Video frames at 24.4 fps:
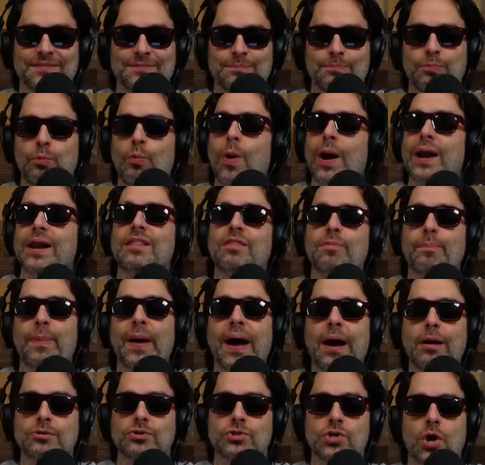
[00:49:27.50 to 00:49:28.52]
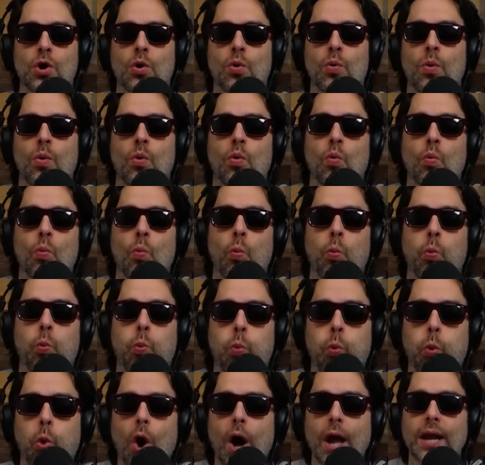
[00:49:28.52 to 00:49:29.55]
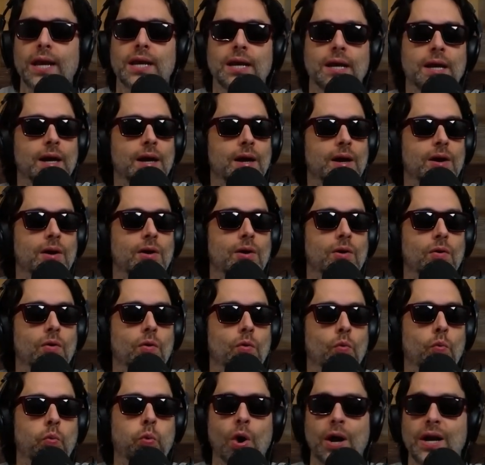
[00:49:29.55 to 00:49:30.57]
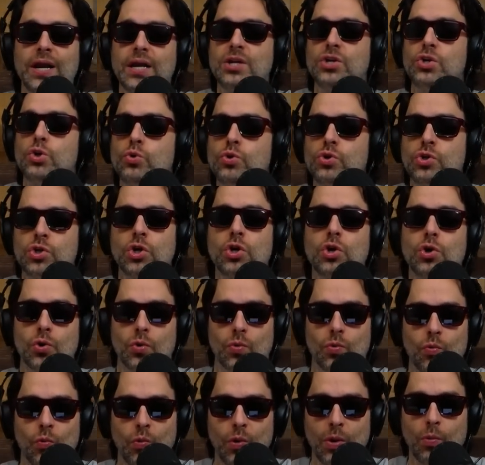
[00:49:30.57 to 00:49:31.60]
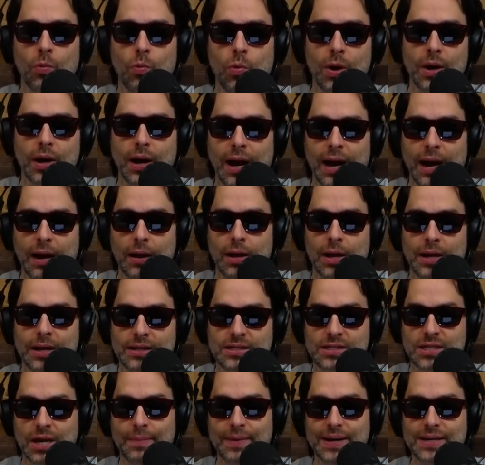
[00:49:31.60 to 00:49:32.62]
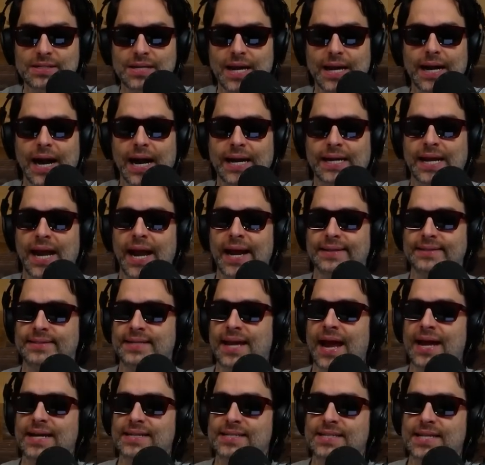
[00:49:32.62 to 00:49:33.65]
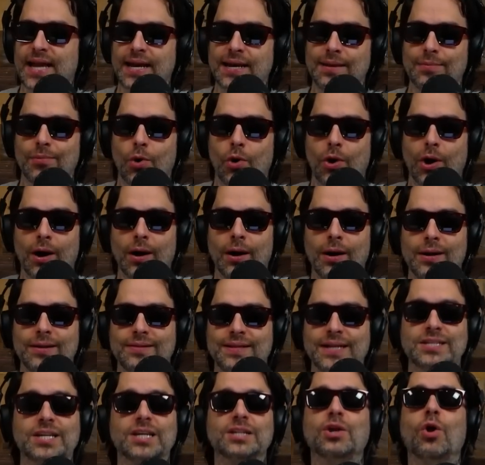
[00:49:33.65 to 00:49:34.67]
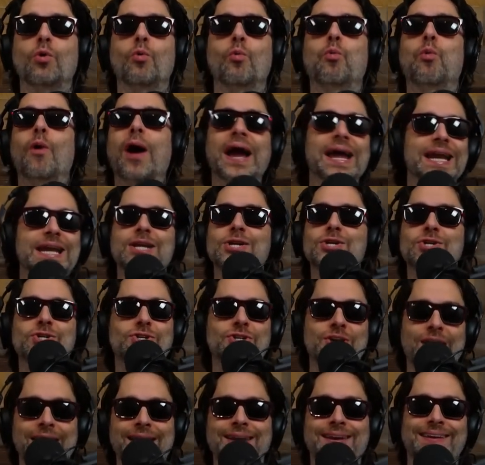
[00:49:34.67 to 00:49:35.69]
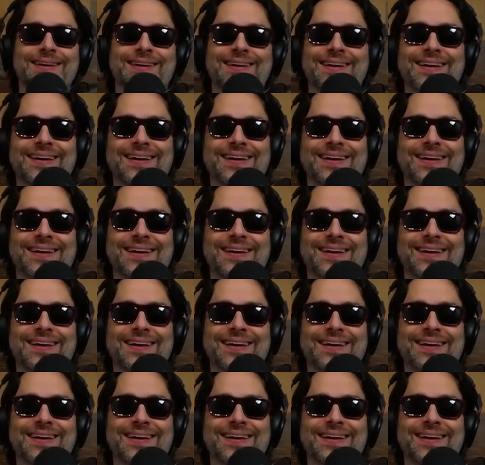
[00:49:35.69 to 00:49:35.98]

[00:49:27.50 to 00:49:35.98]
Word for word: Gwyneth Paltrow, what what did you do? What what somebody's like, I can't taste anymore. This is the whitest shit.